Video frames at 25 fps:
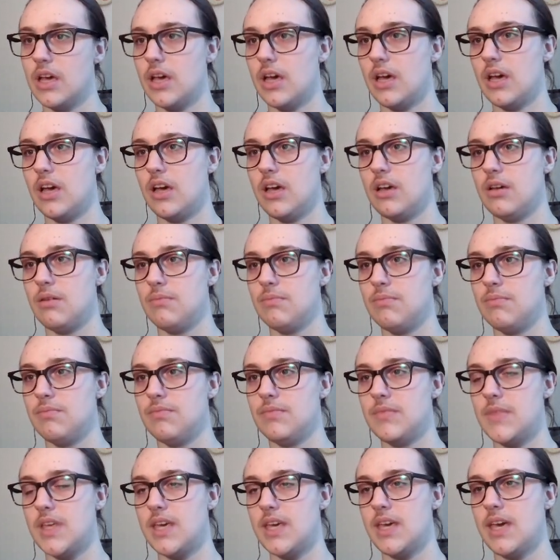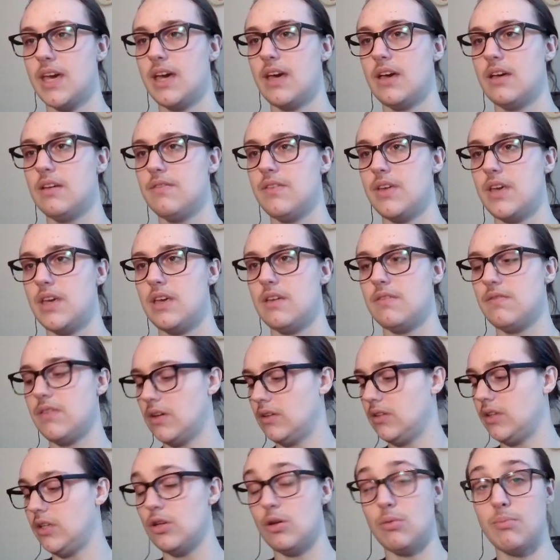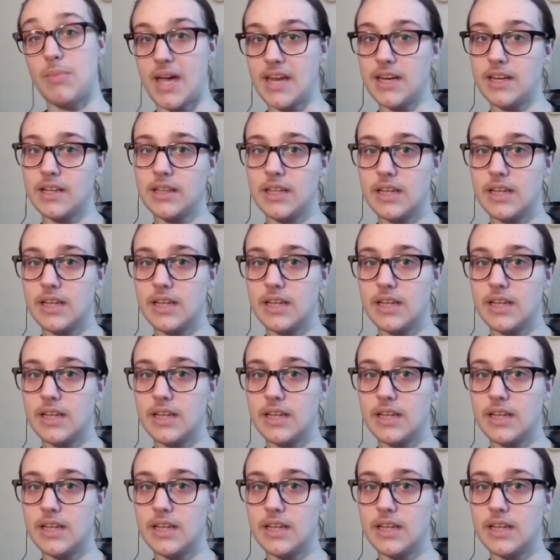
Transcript: They have a fairly nomadic